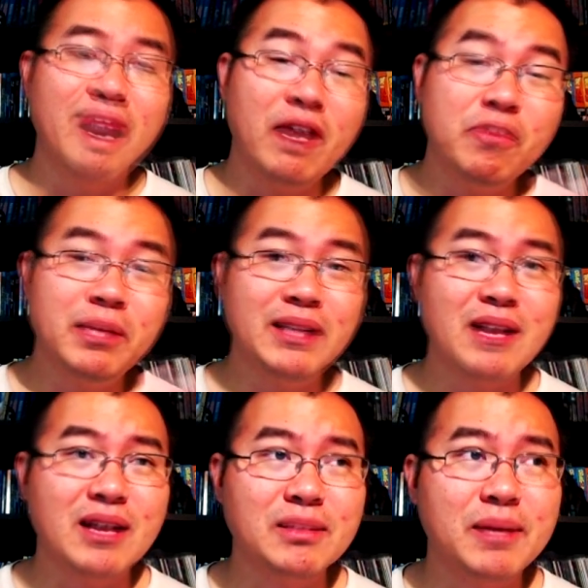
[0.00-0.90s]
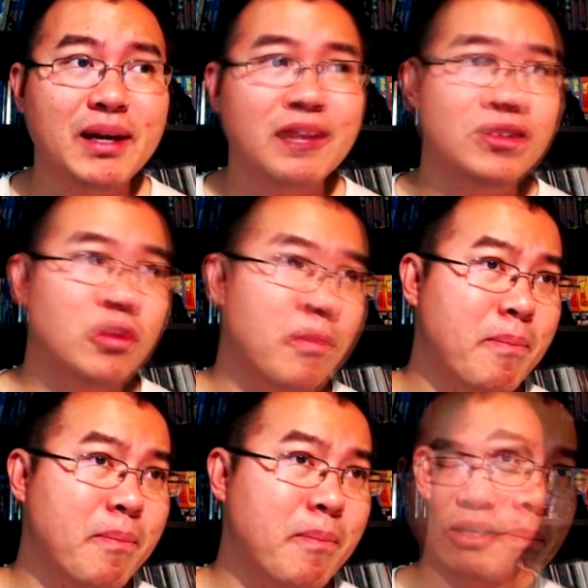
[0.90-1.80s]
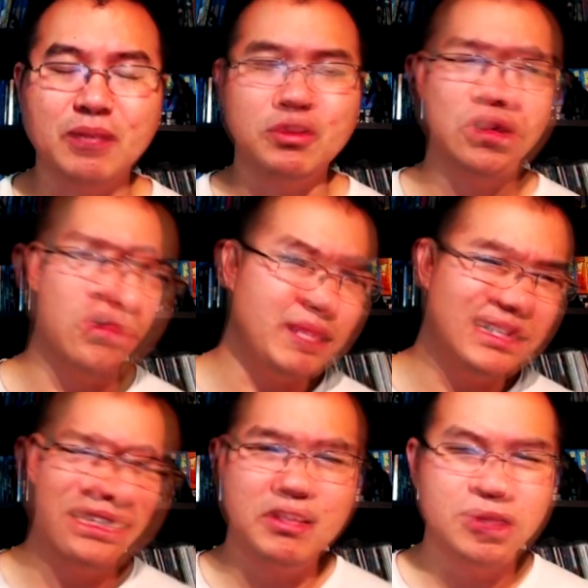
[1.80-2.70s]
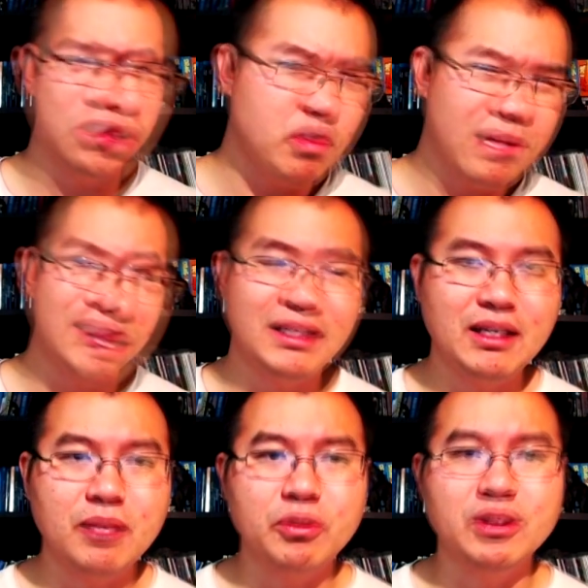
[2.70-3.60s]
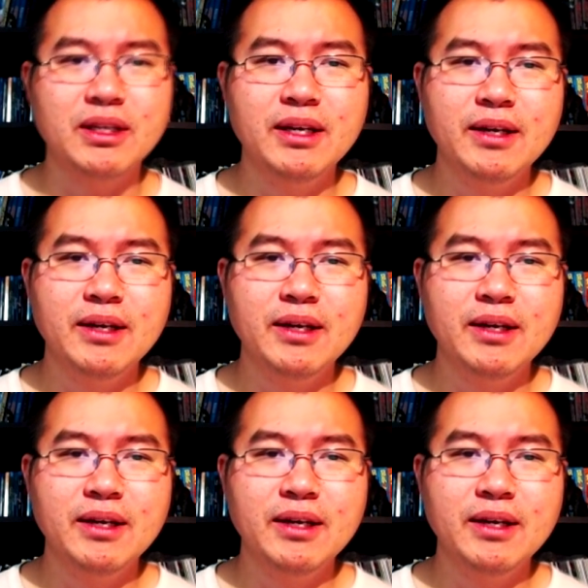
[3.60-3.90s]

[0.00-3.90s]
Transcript: everybody talks about how domestic numbers, domestic numbers, domestic numbers.